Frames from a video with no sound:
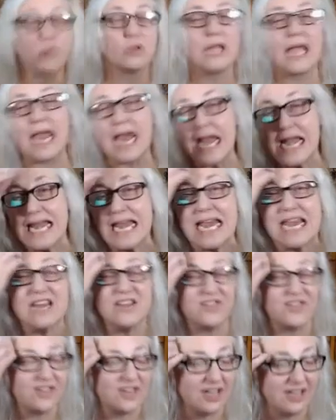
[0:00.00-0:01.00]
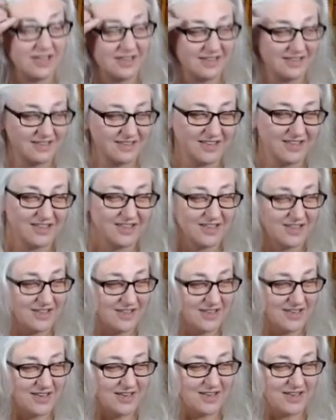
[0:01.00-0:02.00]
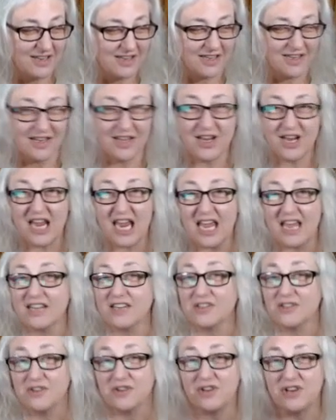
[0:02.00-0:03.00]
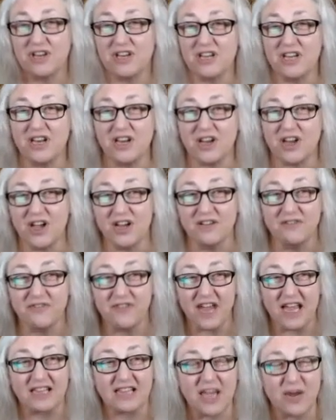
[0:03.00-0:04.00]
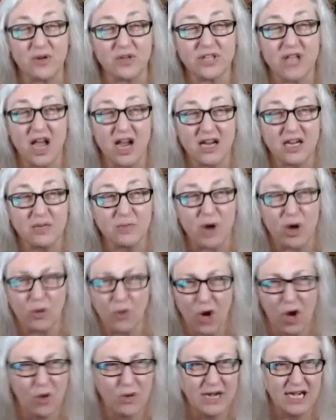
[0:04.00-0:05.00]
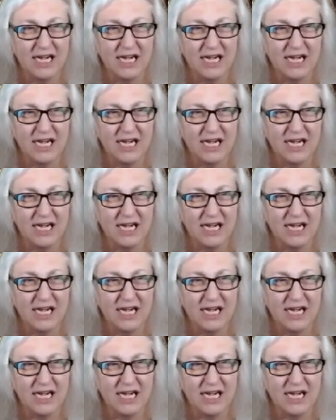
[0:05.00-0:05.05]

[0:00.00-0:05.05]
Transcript: ladies, again, you didn't need a gun. In fact, they were talking about, oh, we